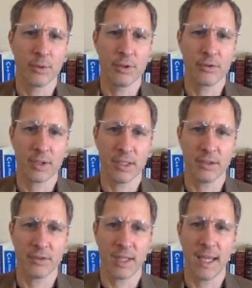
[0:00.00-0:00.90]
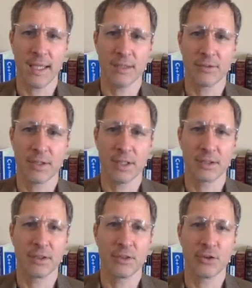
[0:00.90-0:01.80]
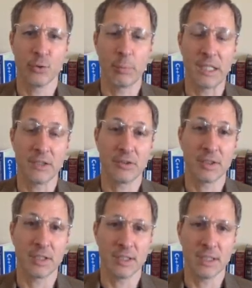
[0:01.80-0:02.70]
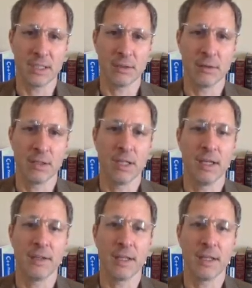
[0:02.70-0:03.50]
So in this case, A is connected to B, C, and E,